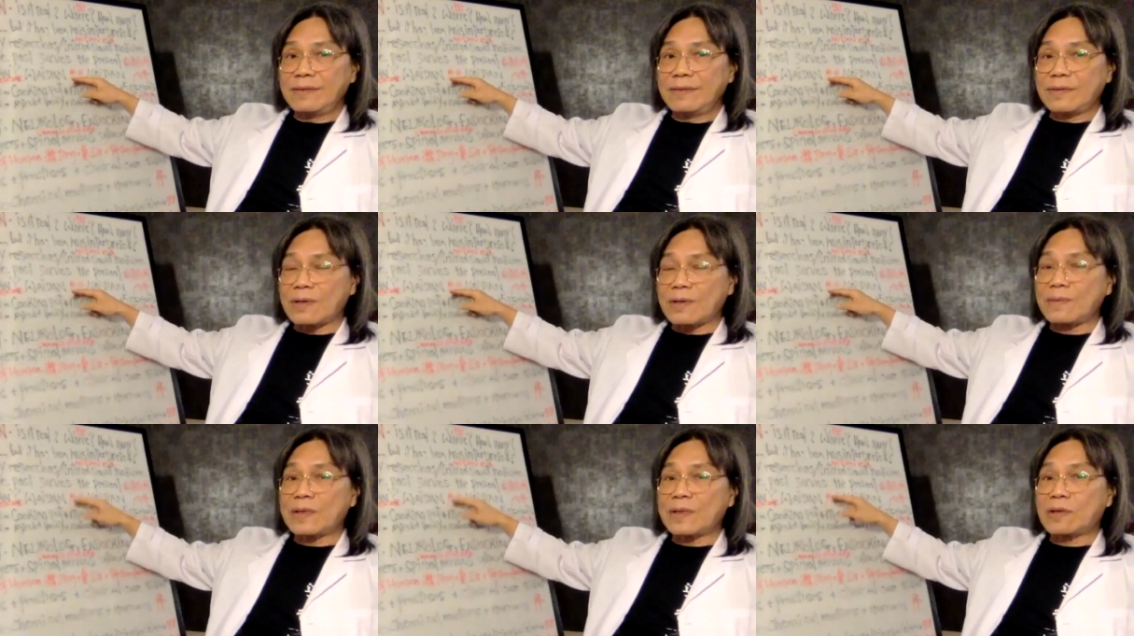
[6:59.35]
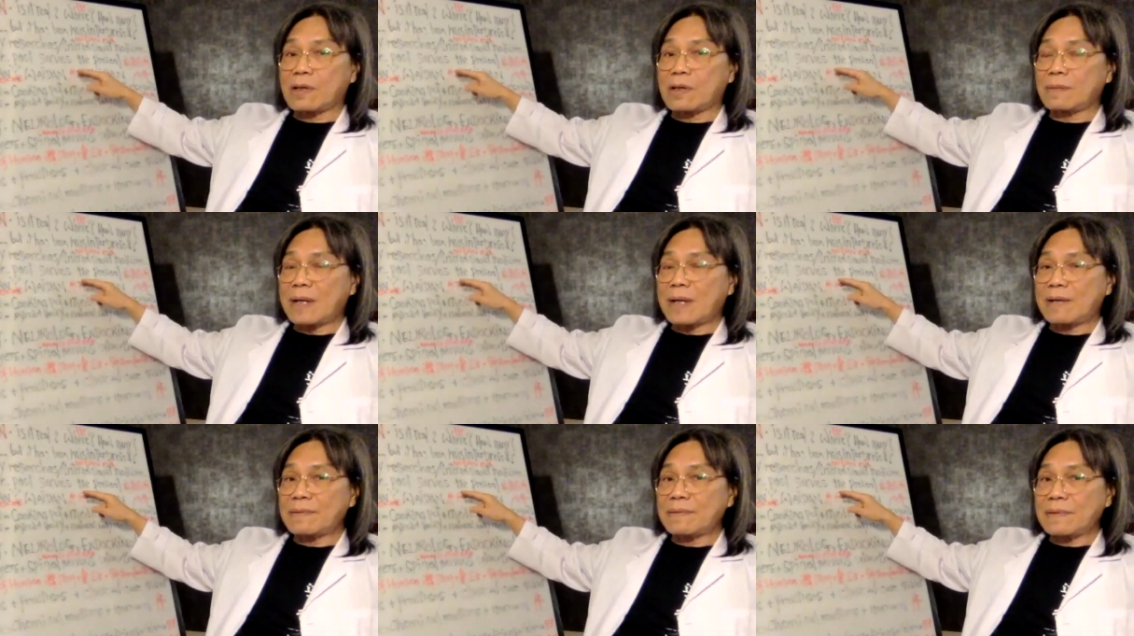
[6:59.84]
So we talk
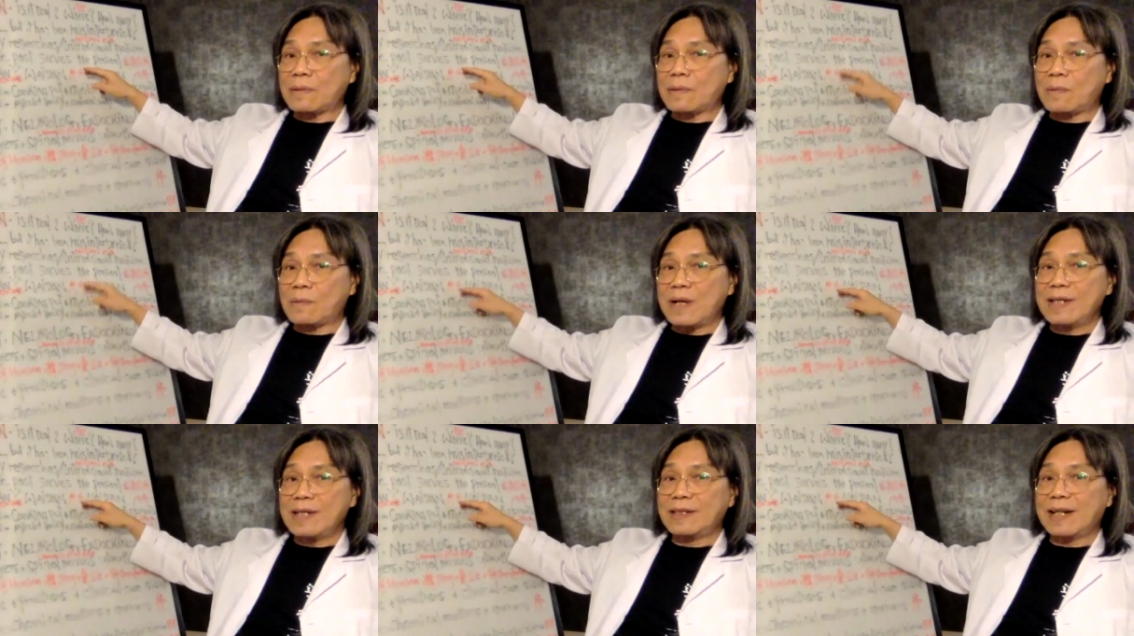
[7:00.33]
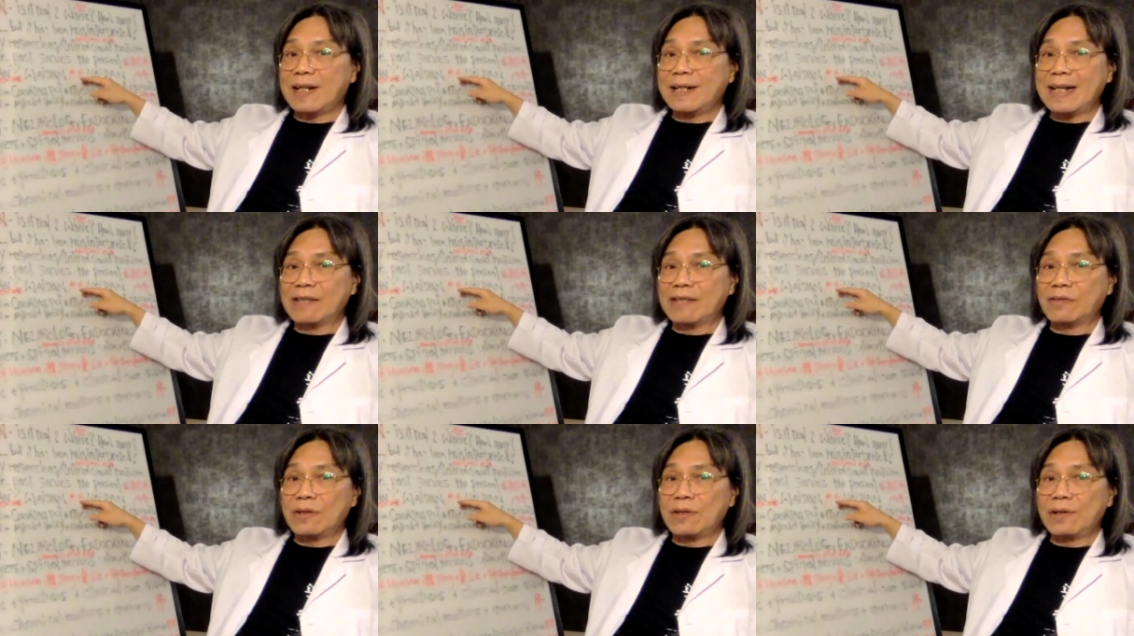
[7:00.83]
about the White Dan,
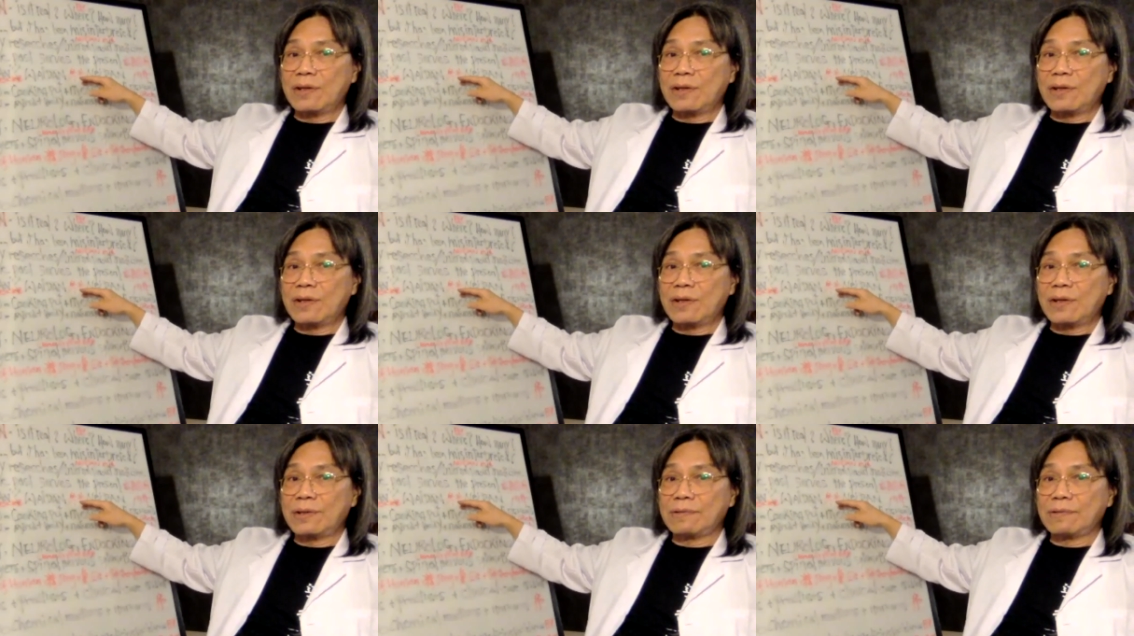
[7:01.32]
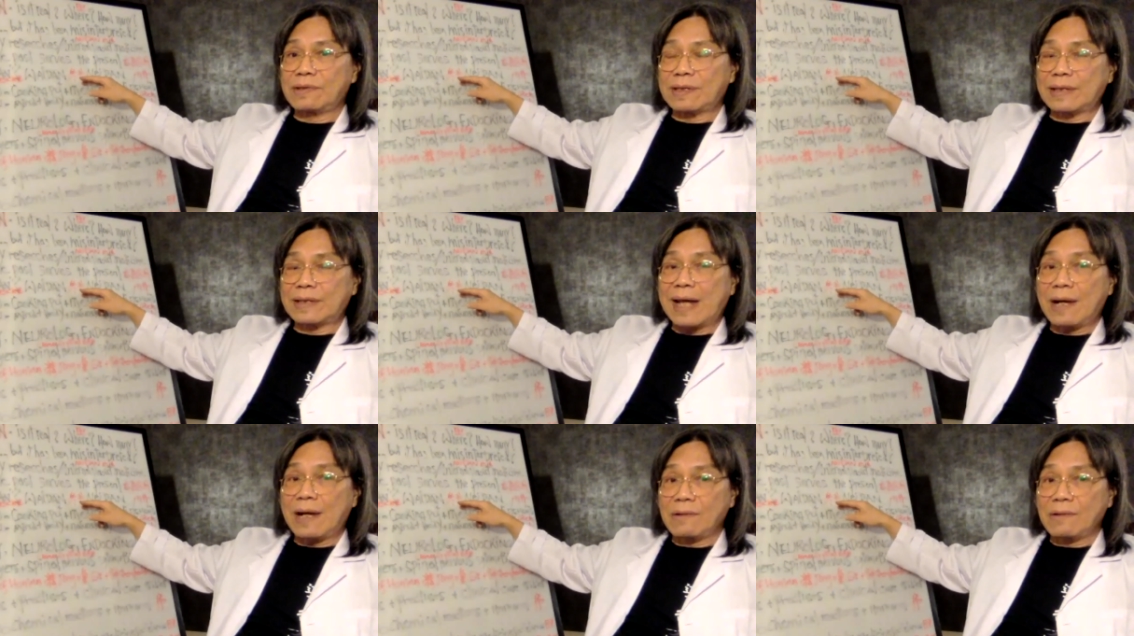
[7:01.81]
external
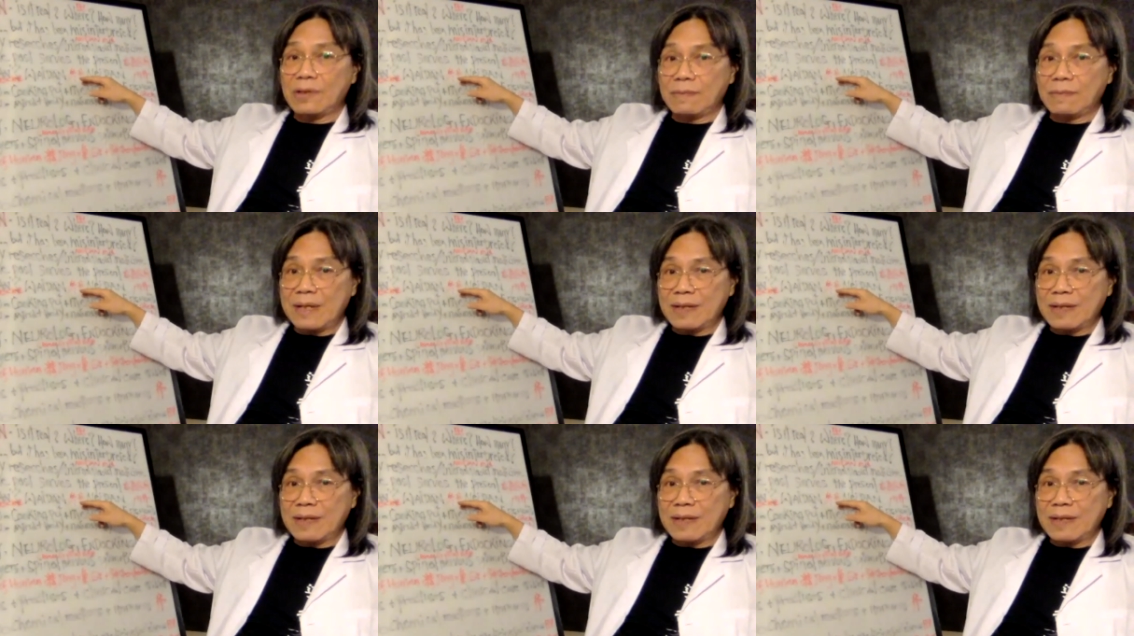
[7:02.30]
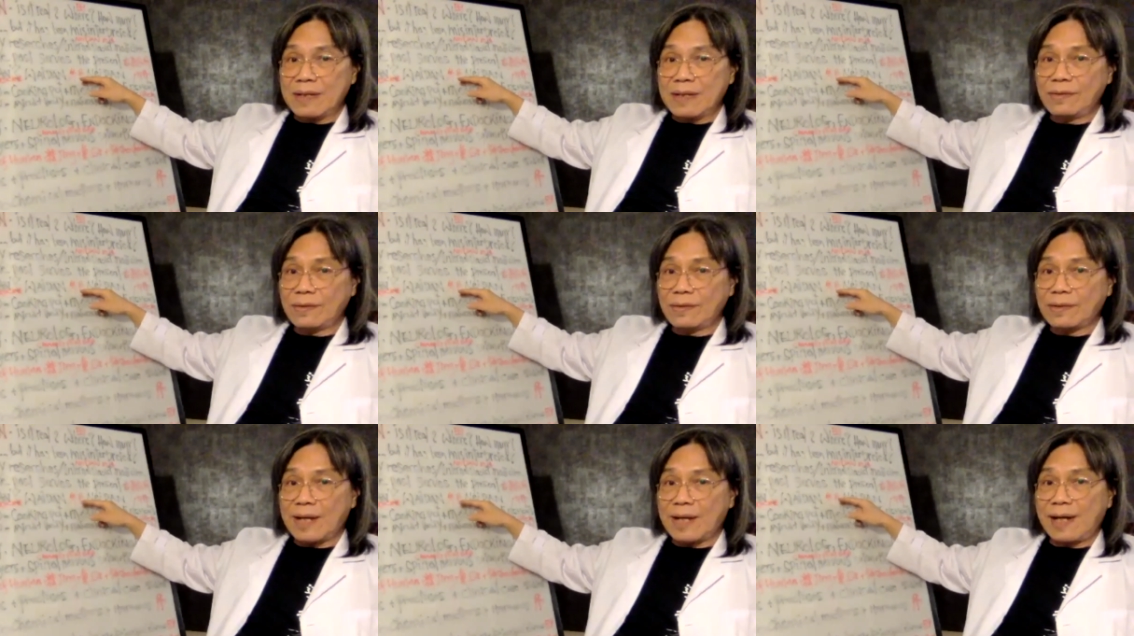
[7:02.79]
Taoist medicine.
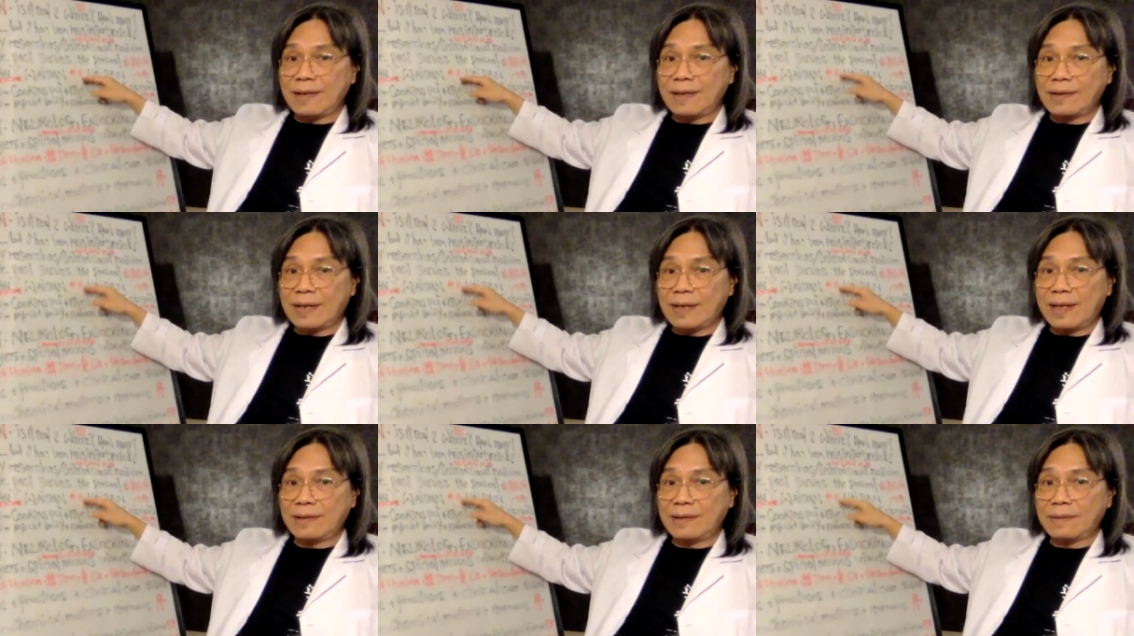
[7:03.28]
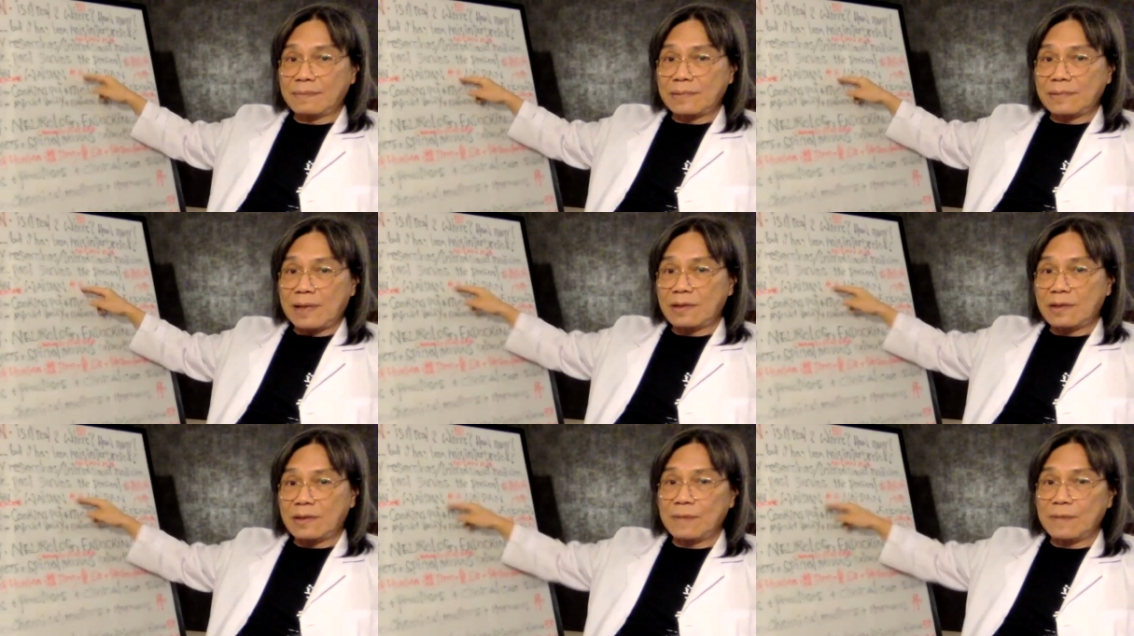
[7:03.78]
Dan, the
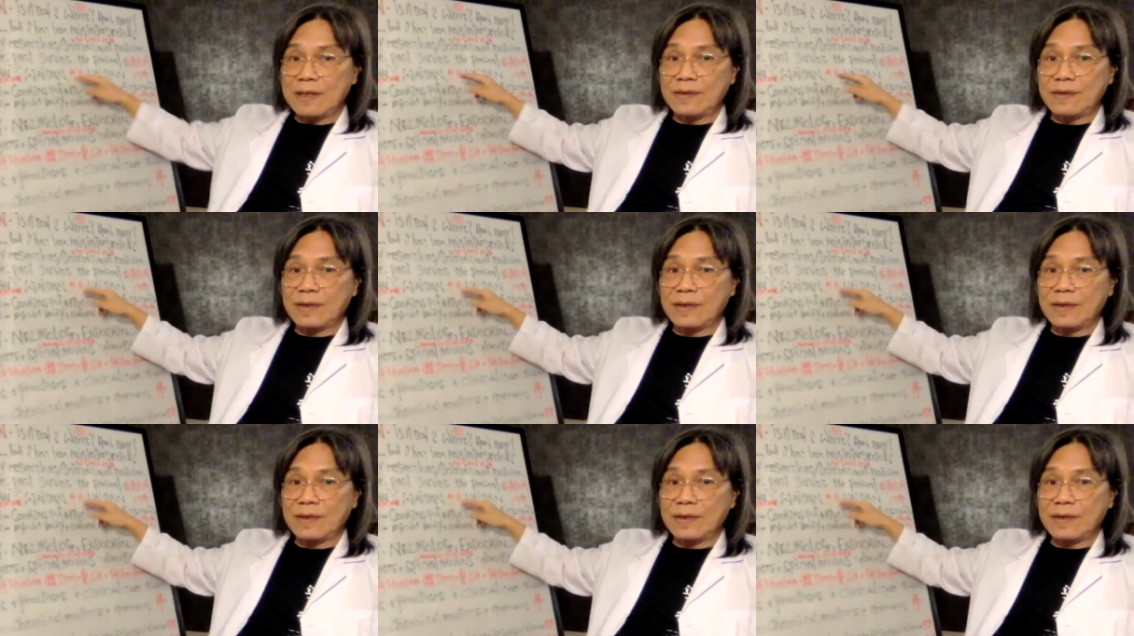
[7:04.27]
Taoist medicine.